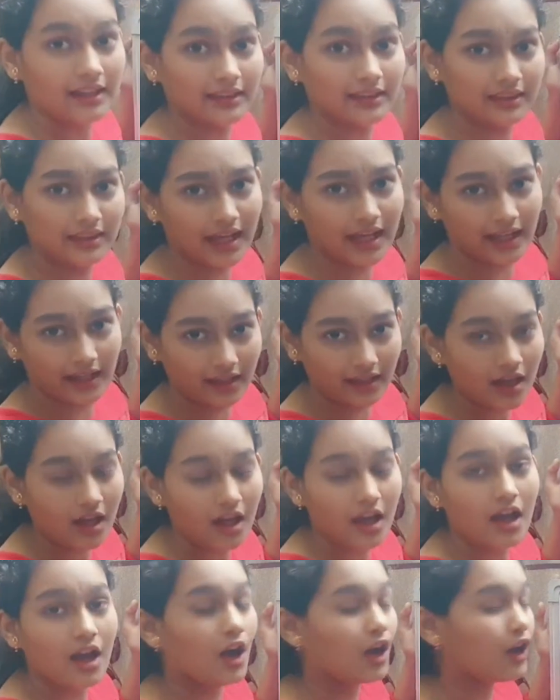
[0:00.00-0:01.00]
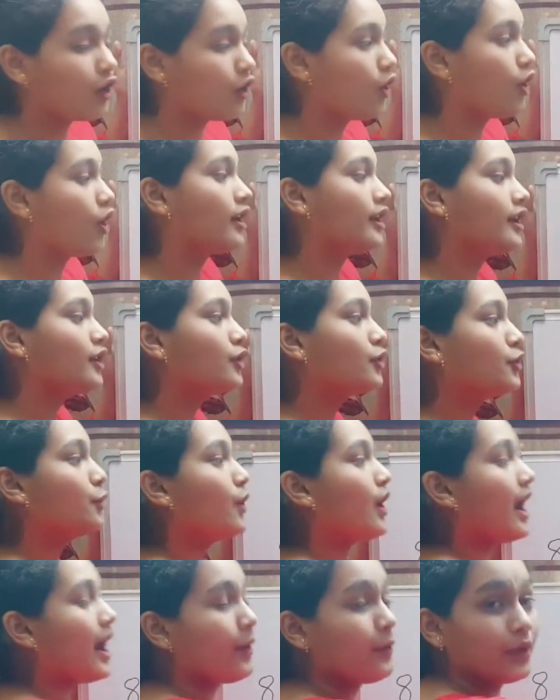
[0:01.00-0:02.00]
Then according
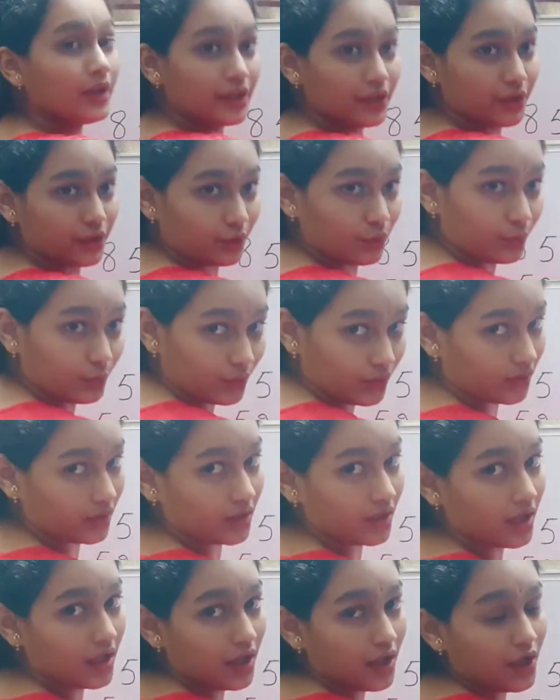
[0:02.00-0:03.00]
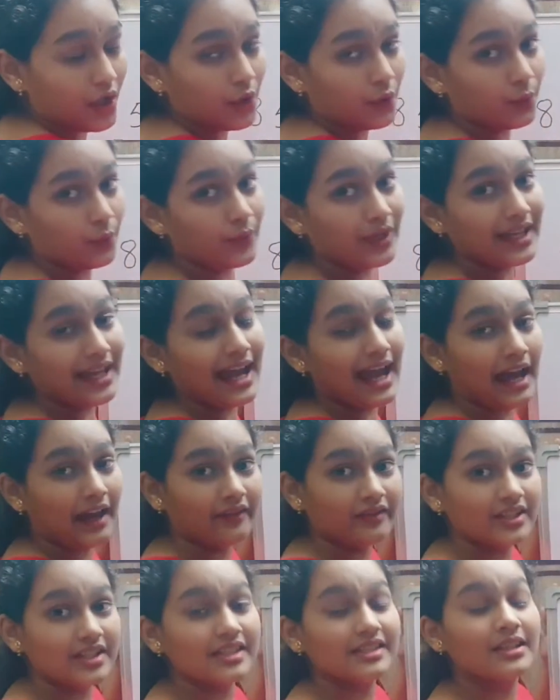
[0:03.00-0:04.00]
to our rule, we
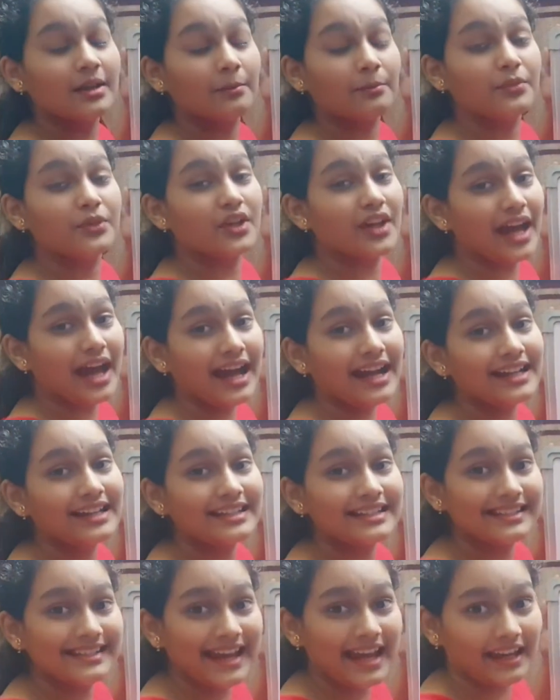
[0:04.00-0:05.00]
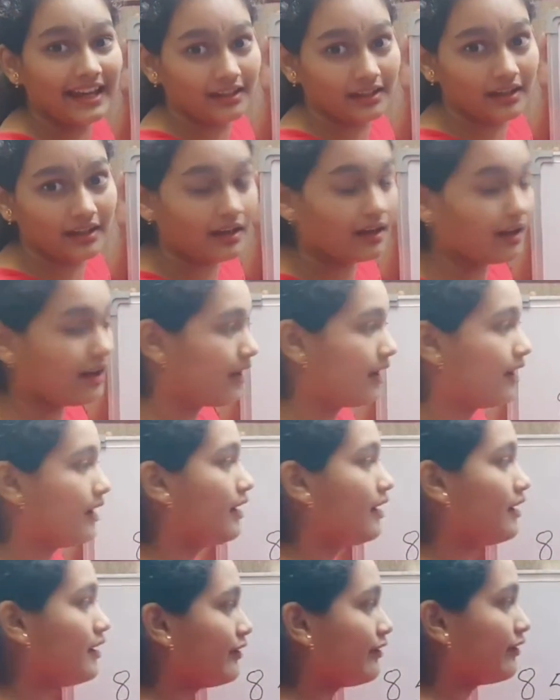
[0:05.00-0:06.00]
have to subtract 10
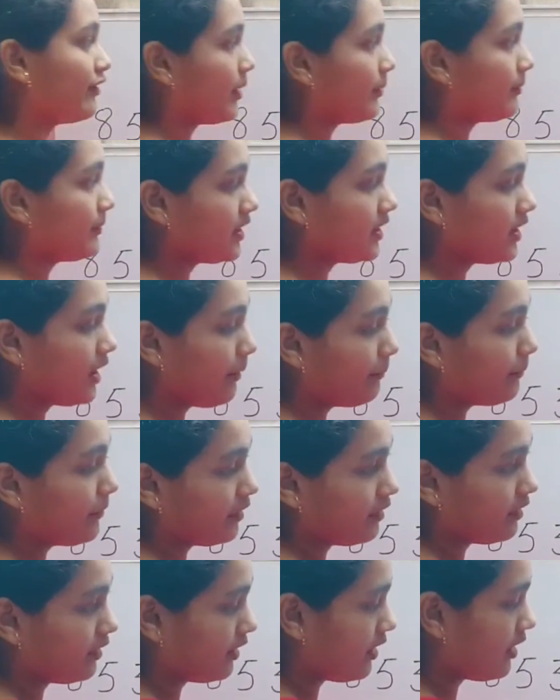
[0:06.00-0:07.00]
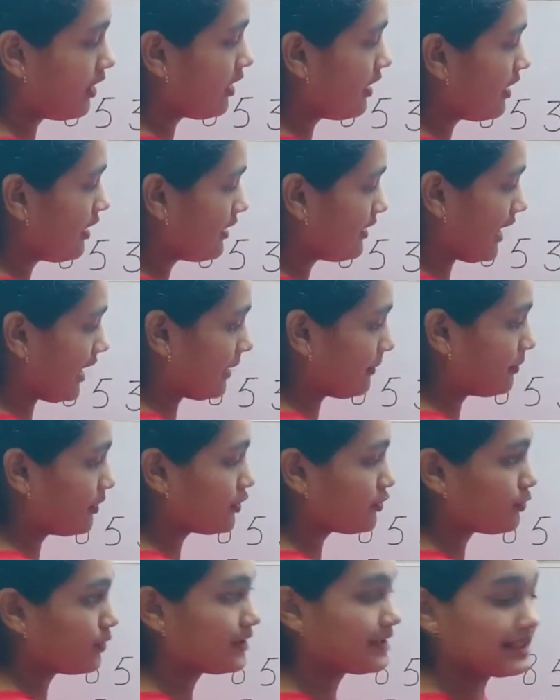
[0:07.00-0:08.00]
from the number. 9
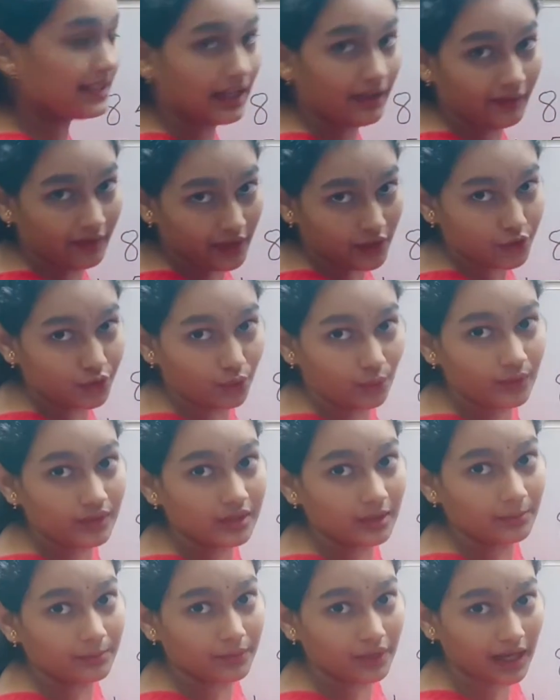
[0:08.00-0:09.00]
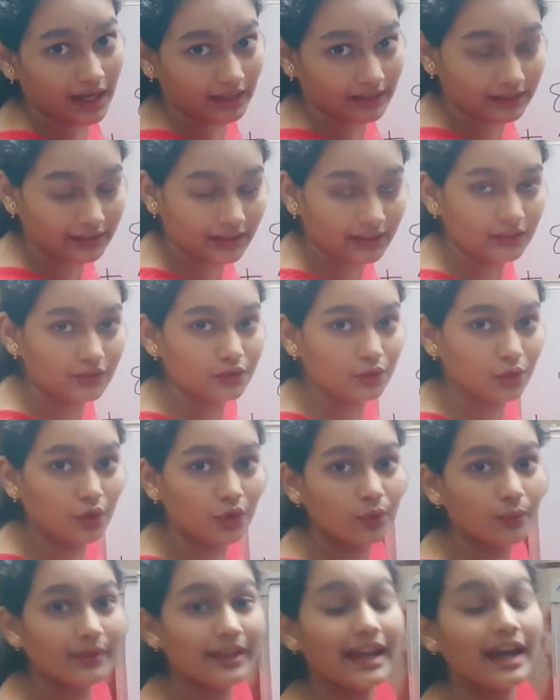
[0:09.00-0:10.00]
plus 2 is 11. So
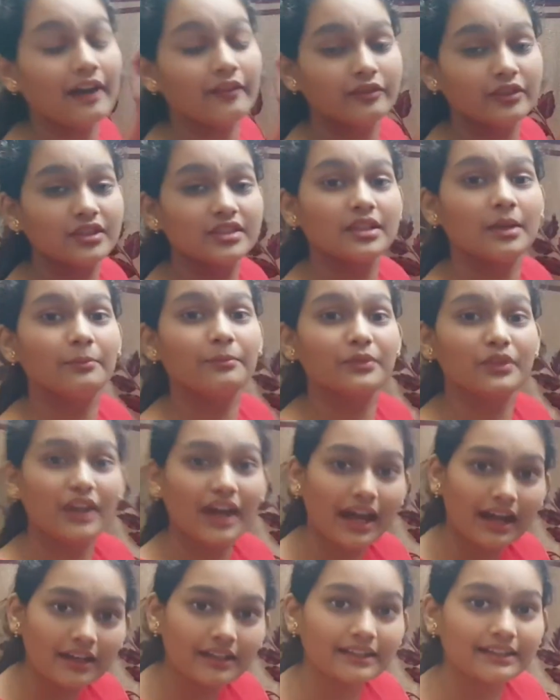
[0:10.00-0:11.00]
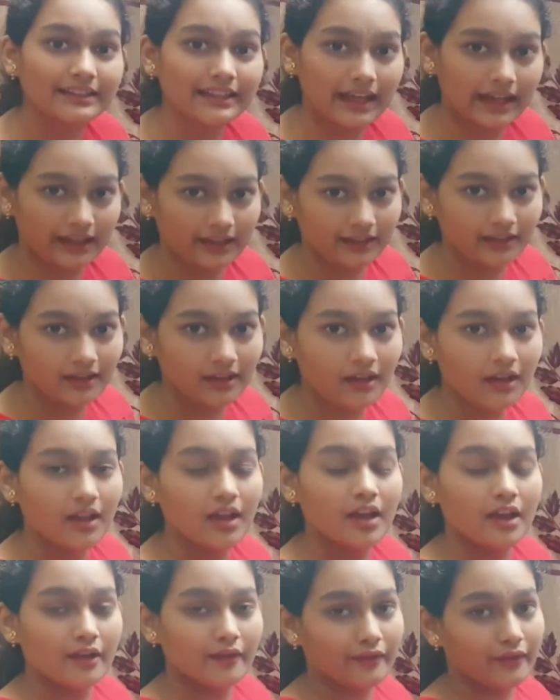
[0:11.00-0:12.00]
we have to subtract 10
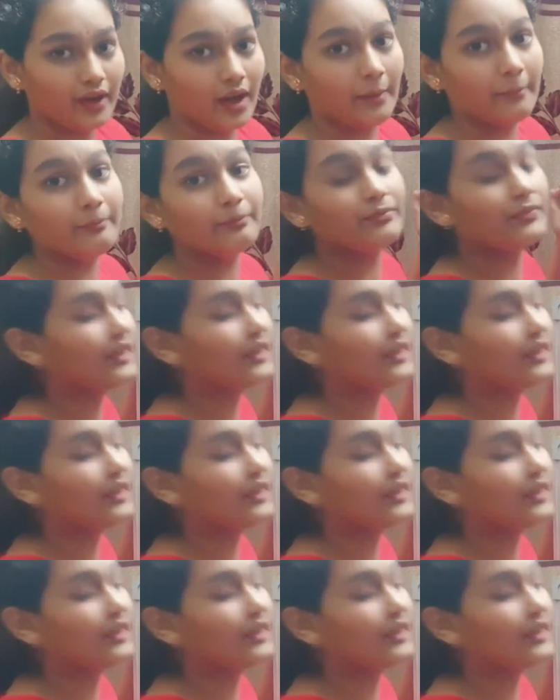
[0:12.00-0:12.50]
from